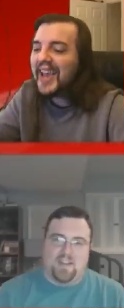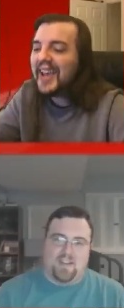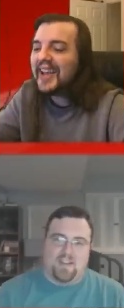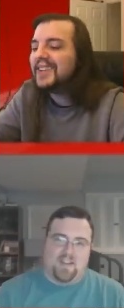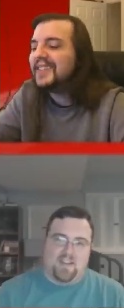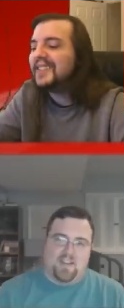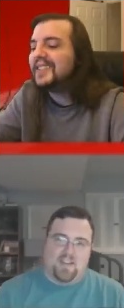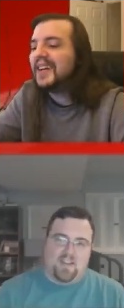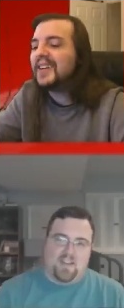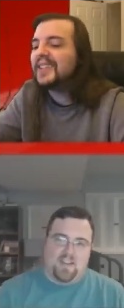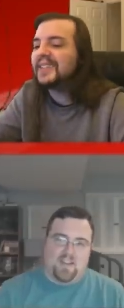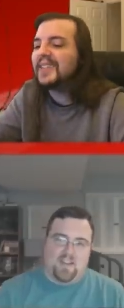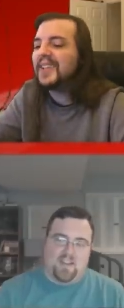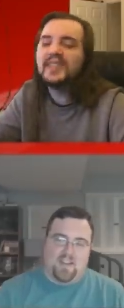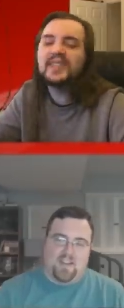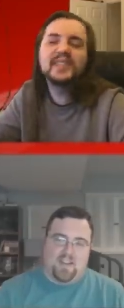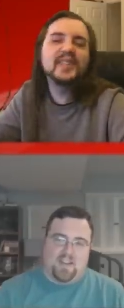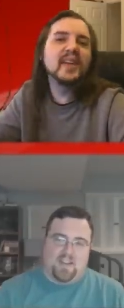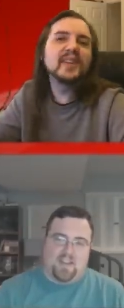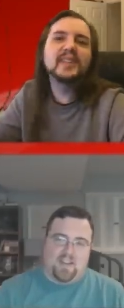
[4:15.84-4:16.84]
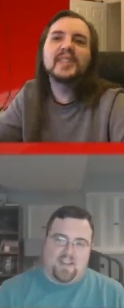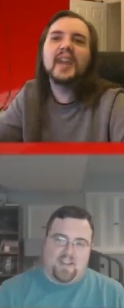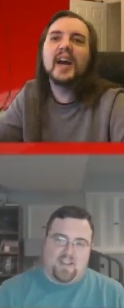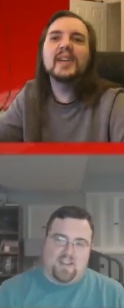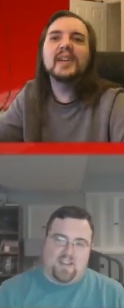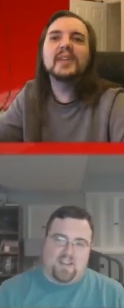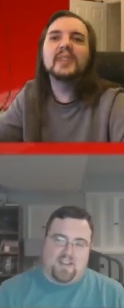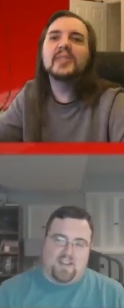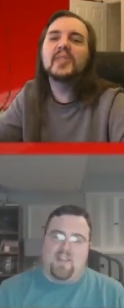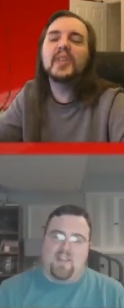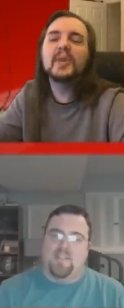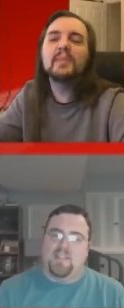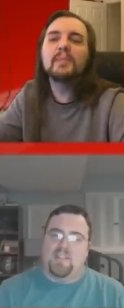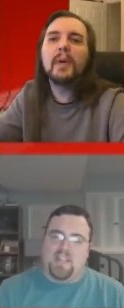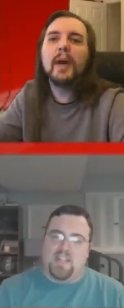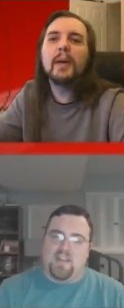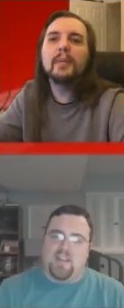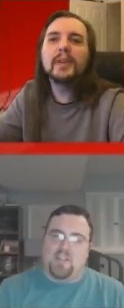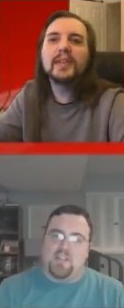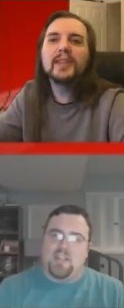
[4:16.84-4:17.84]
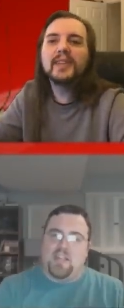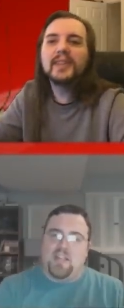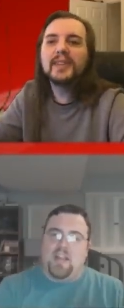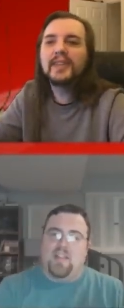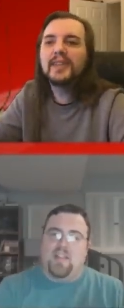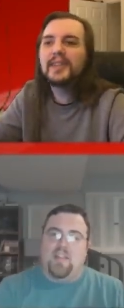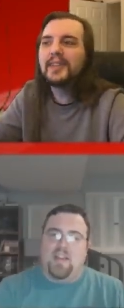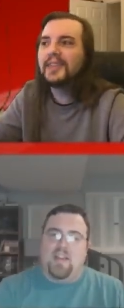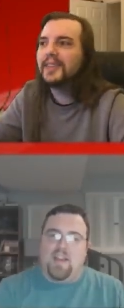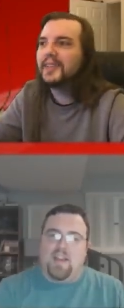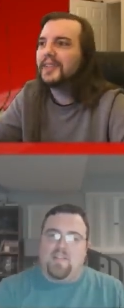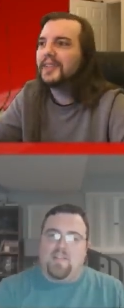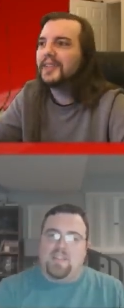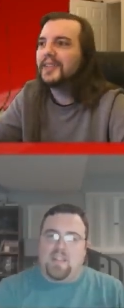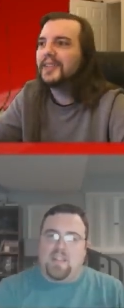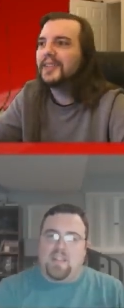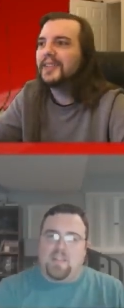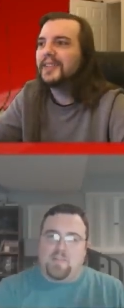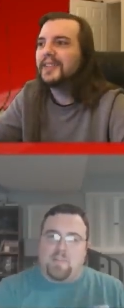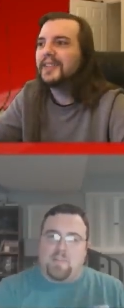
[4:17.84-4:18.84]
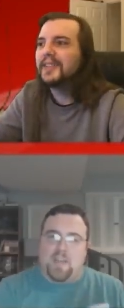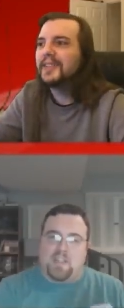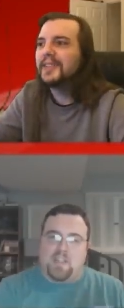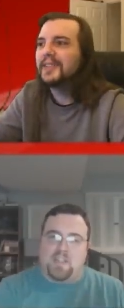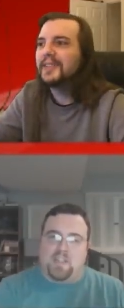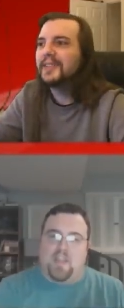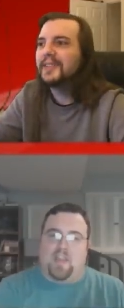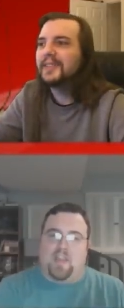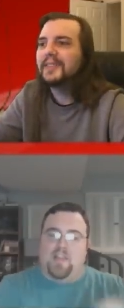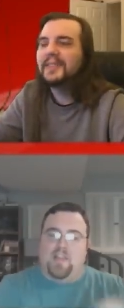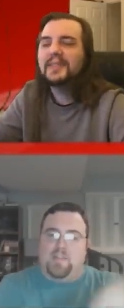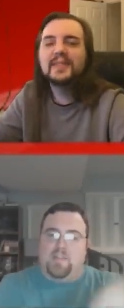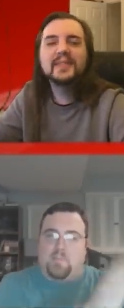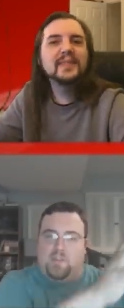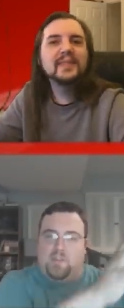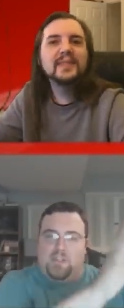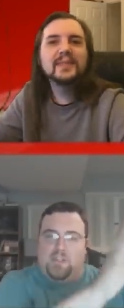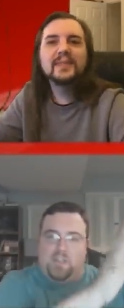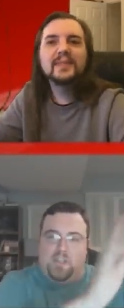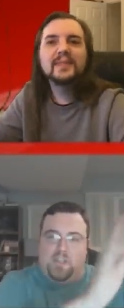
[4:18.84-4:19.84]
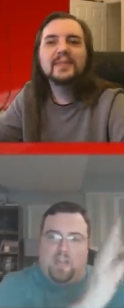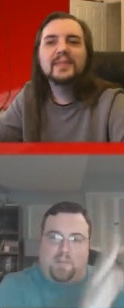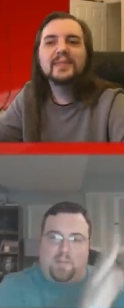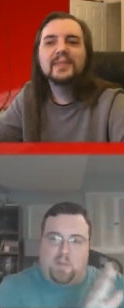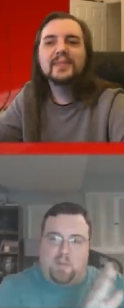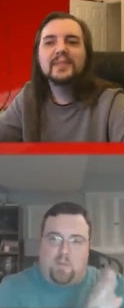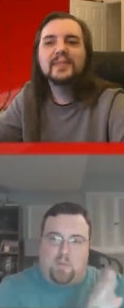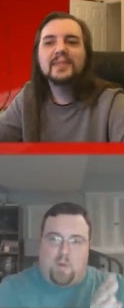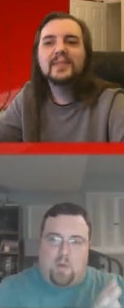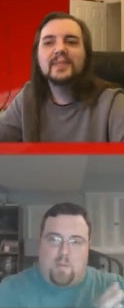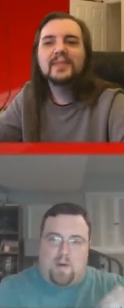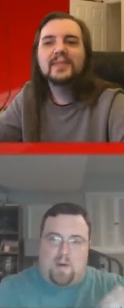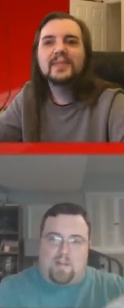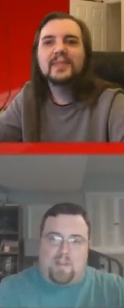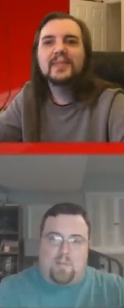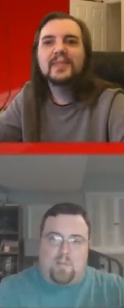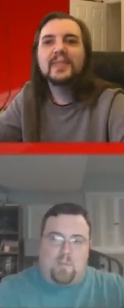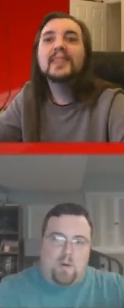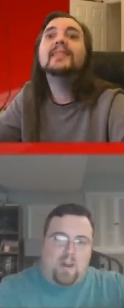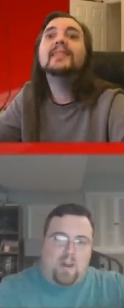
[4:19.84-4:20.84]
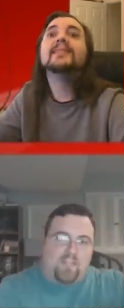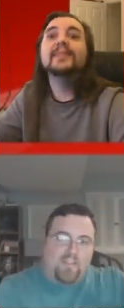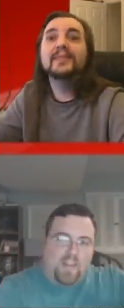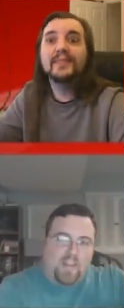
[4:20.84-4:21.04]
Speaker 1: and Duck Duck Dynasty. You ever probably- see those you ever see those pictures of this person shops at Walmart they put on